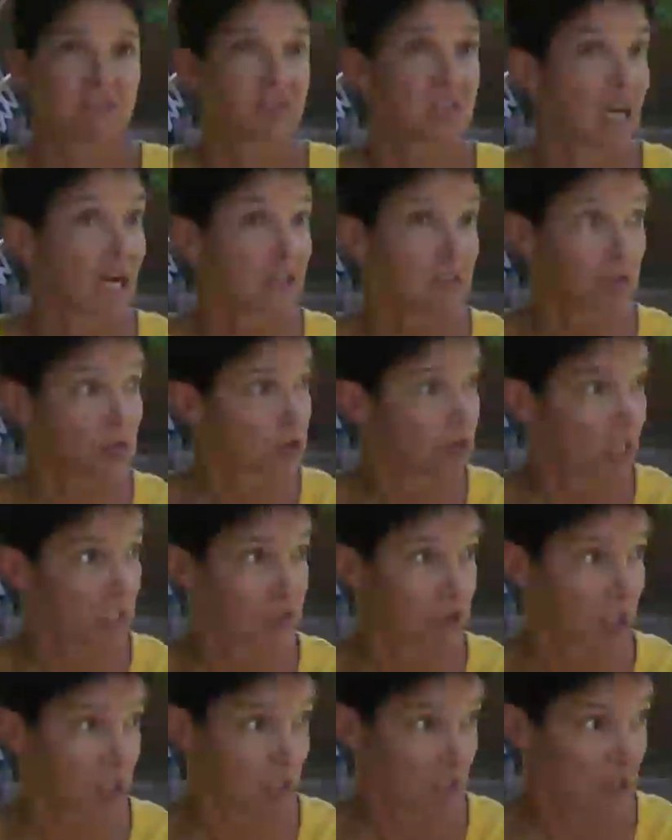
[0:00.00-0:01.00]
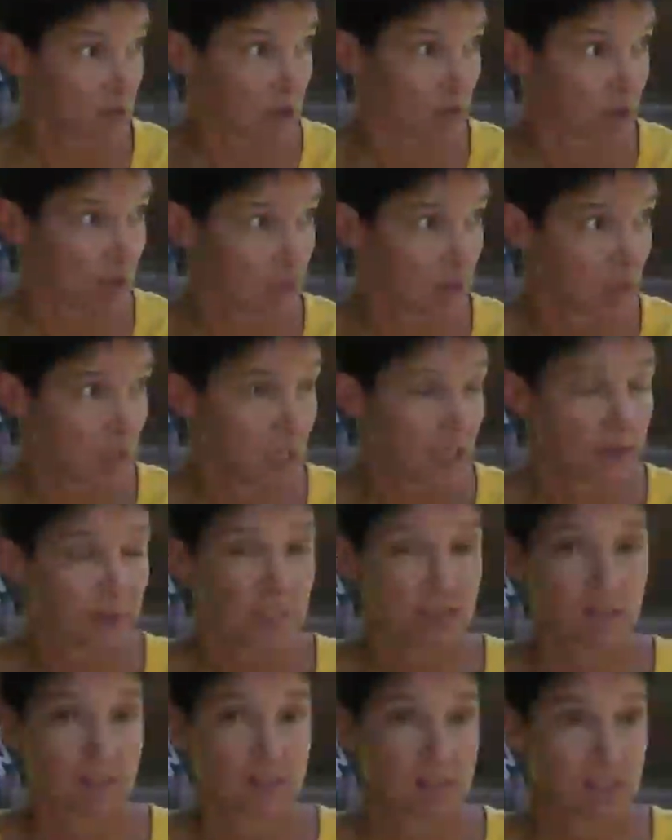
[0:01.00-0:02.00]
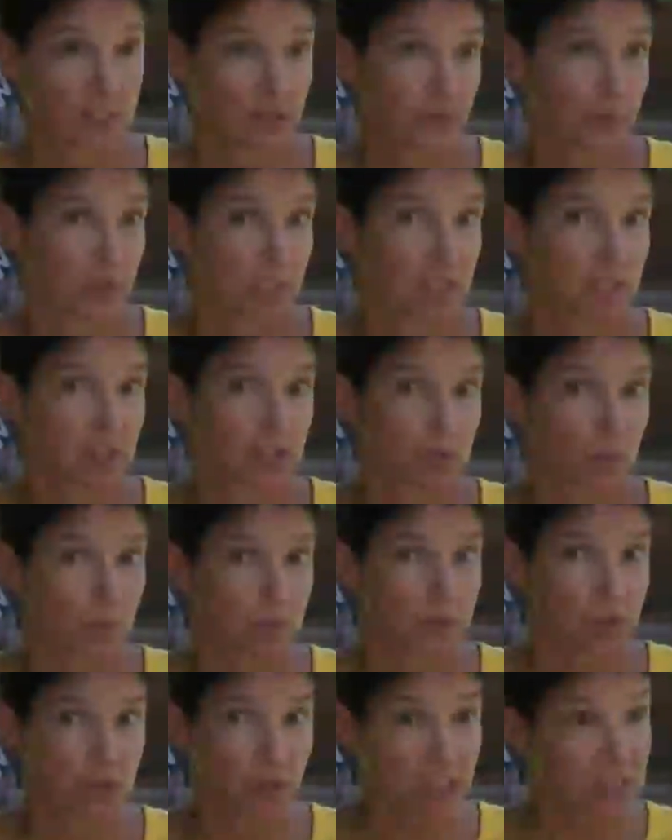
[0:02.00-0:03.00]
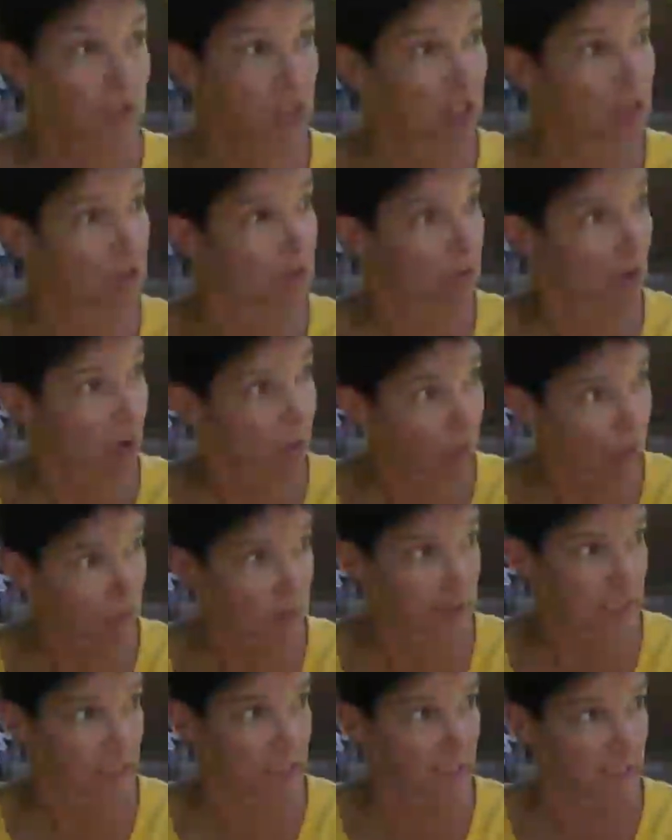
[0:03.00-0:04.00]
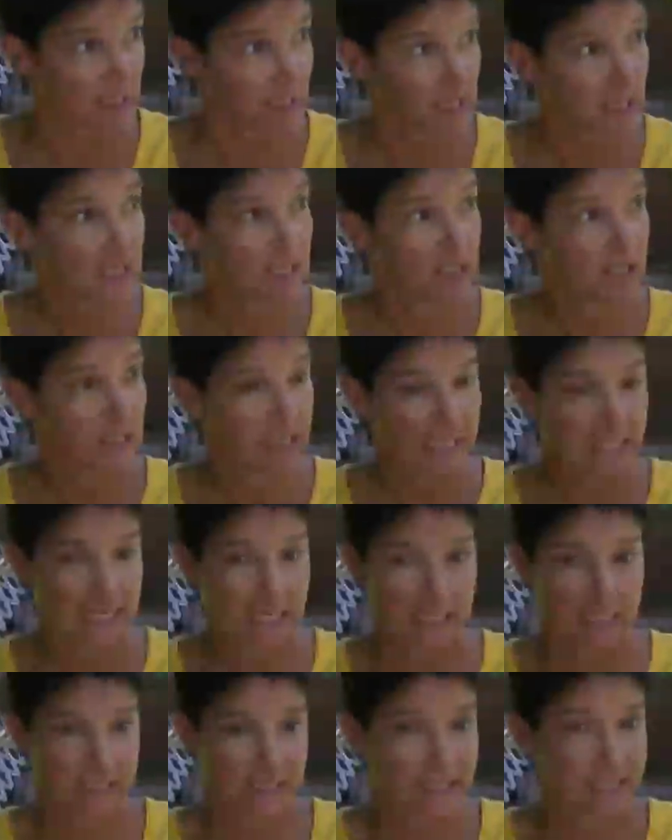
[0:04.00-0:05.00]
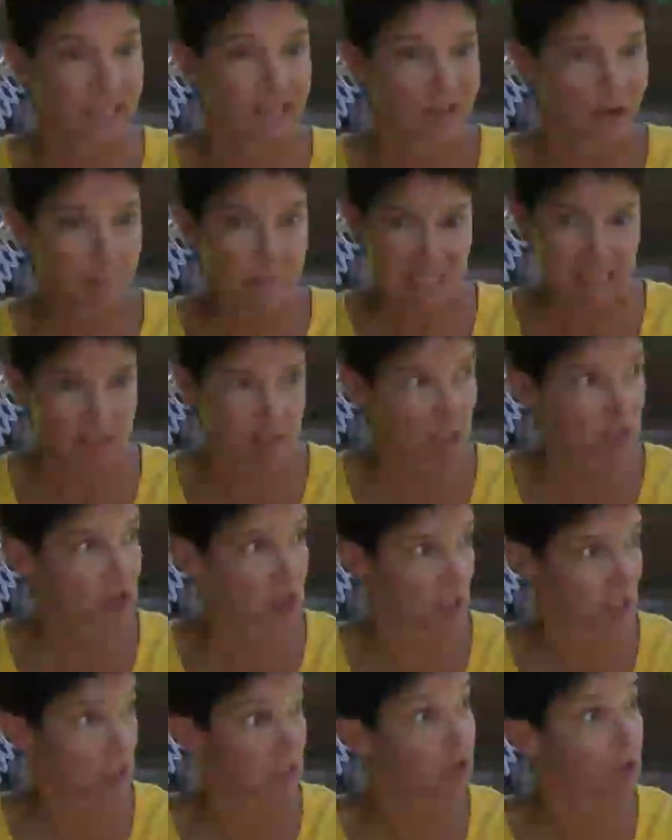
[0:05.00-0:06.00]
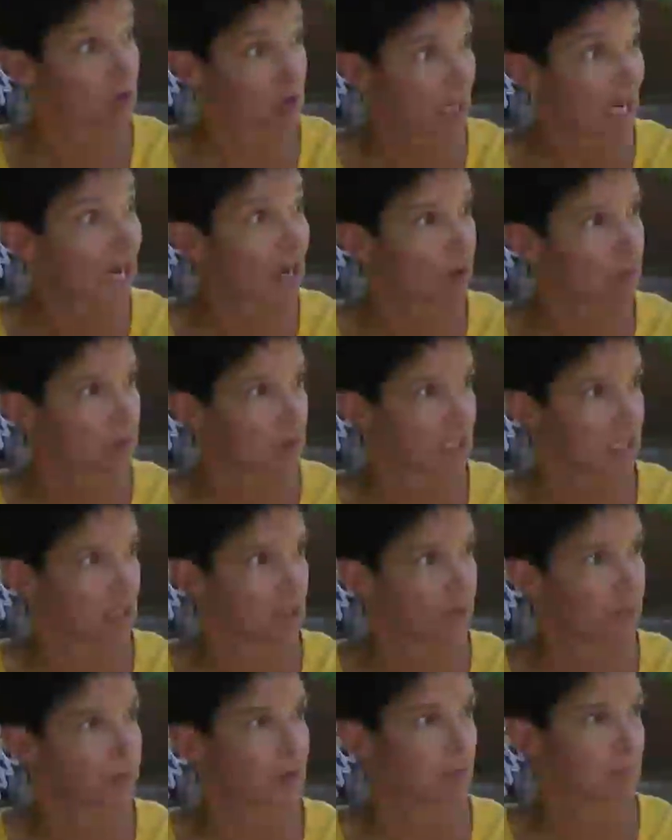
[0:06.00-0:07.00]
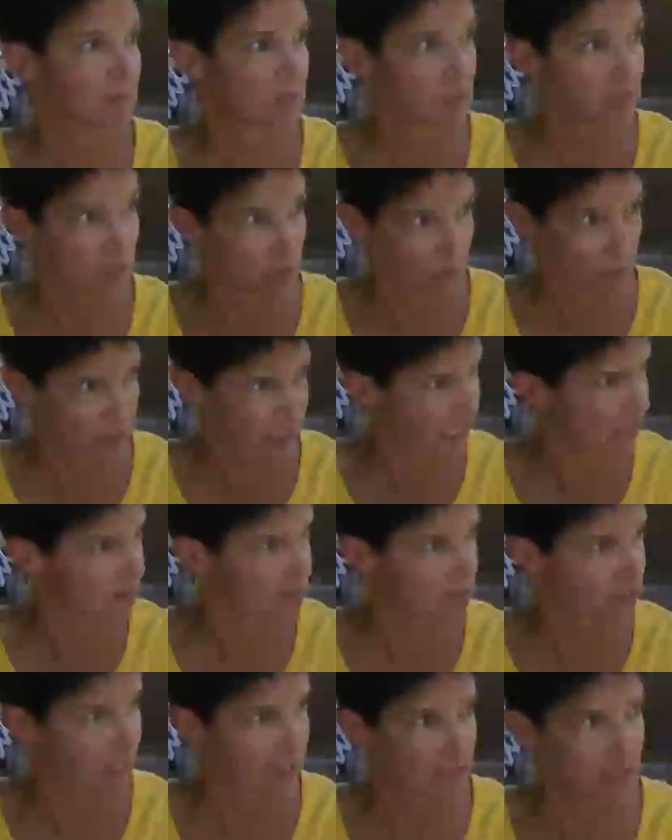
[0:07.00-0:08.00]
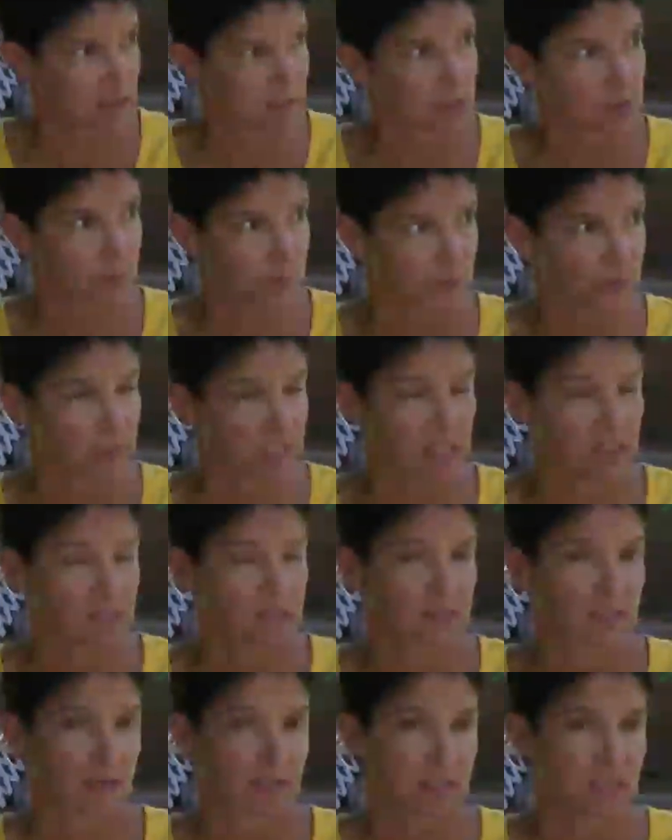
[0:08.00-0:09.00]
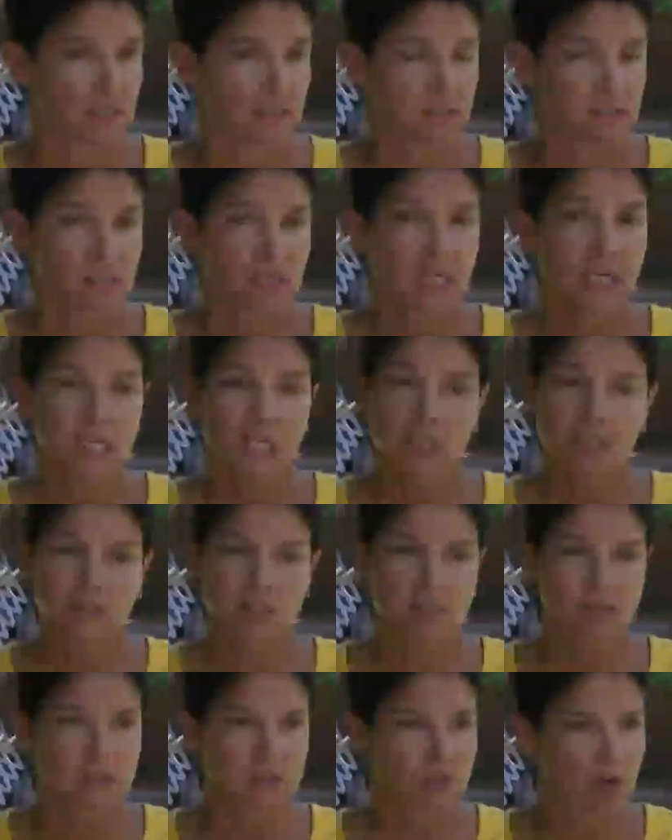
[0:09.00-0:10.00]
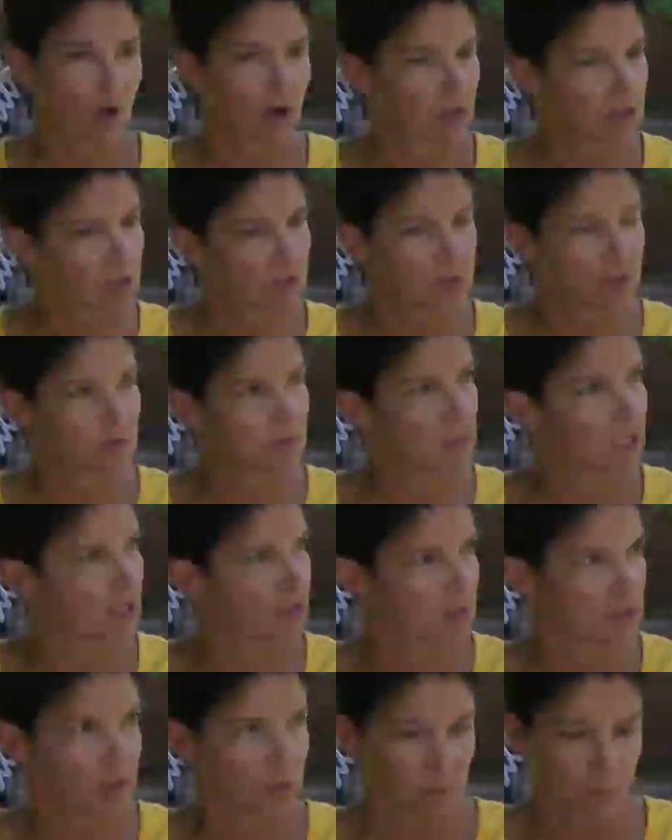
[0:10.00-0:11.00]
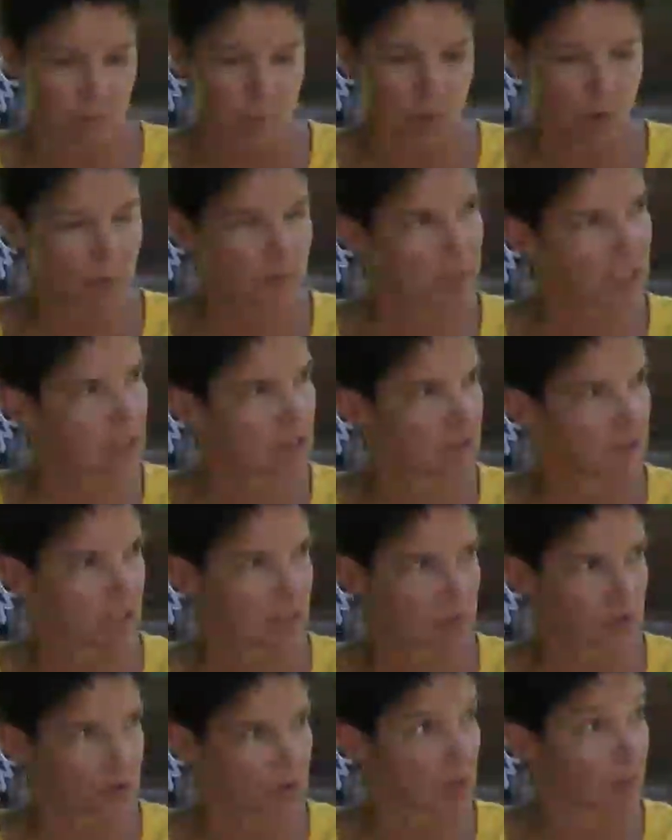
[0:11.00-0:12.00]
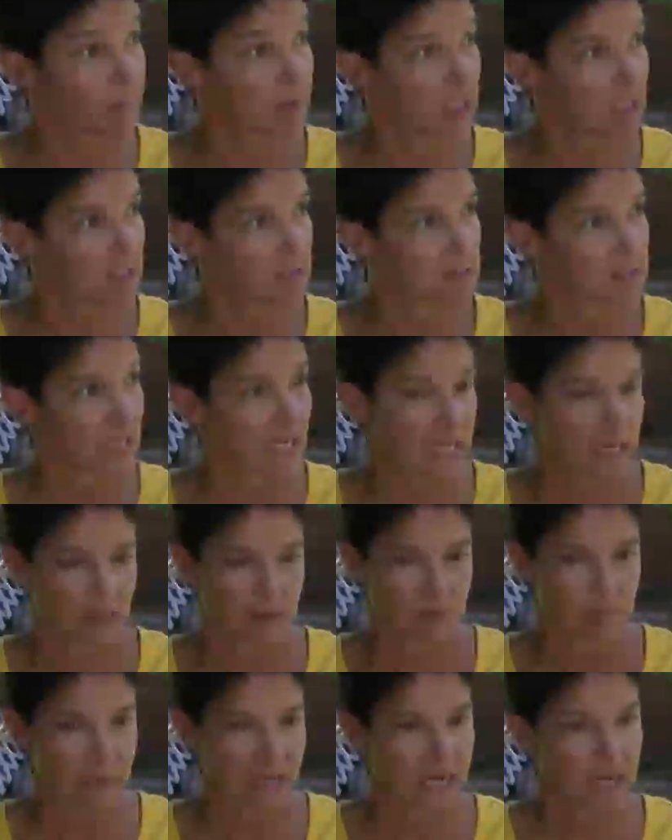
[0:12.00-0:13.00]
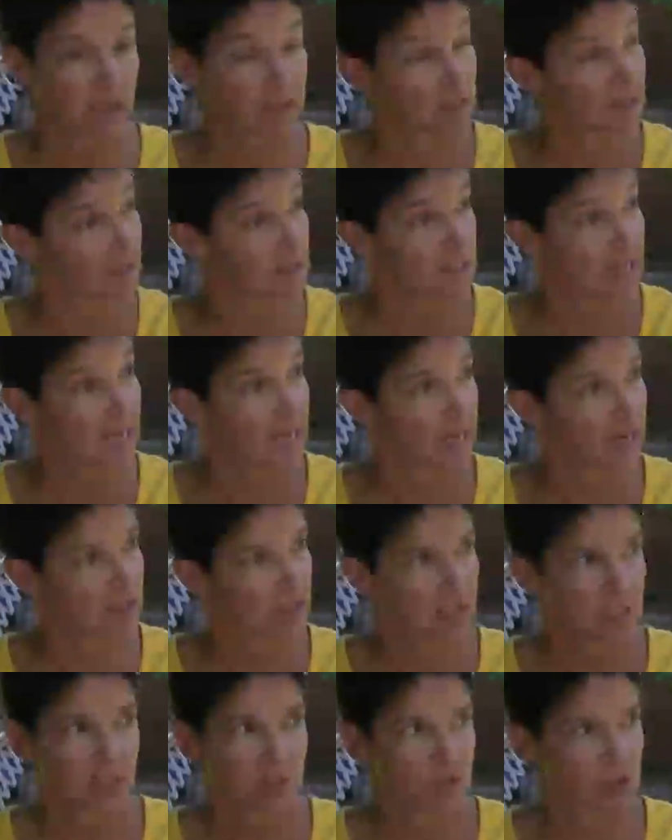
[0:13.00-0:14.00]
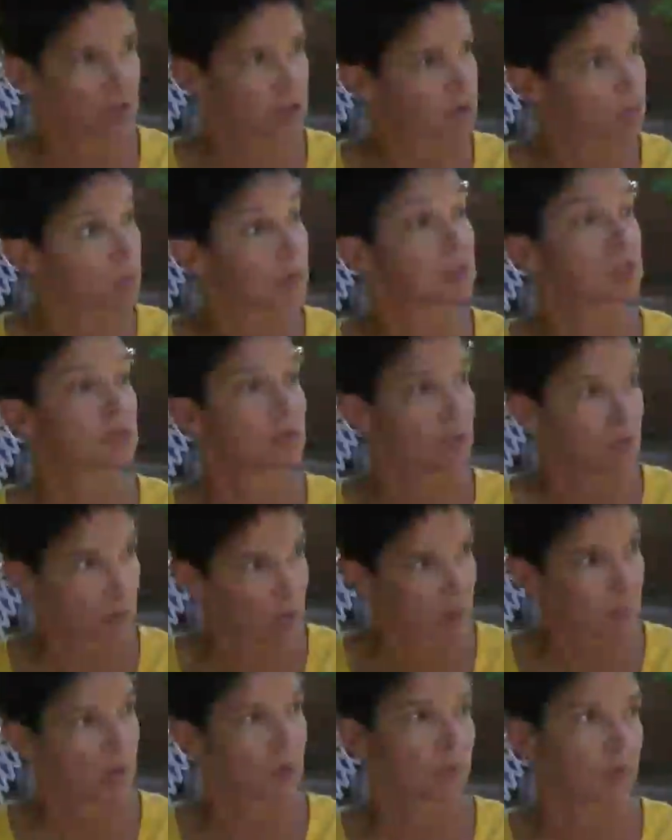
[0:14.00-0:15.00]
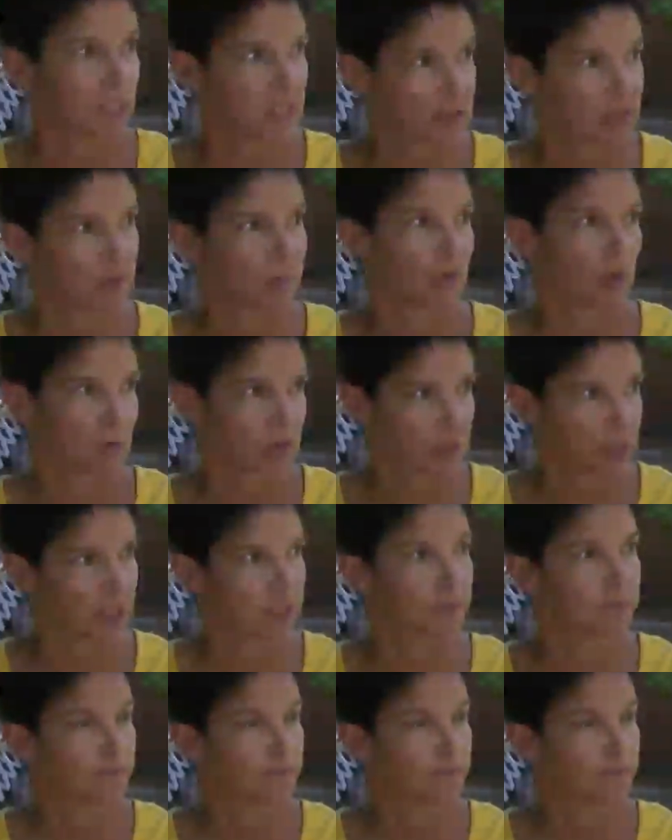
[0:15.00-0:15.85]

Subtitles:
not stretching either. This is different because stretching, you're holding a position and you're counting from 10 seconds, 15 seconds. This is all you're doing, you're moving the extremities and the back and the neck just through its normal range of motion.